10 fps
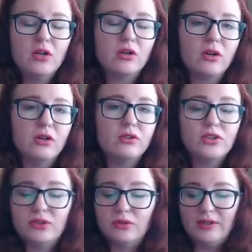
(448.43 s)
go
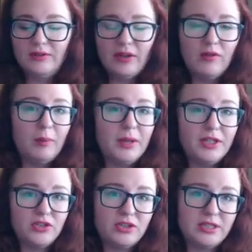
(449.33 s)
to, if you have a
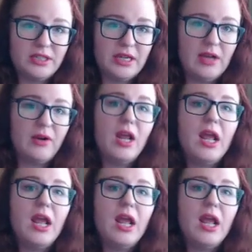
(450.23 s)
Pinterest account,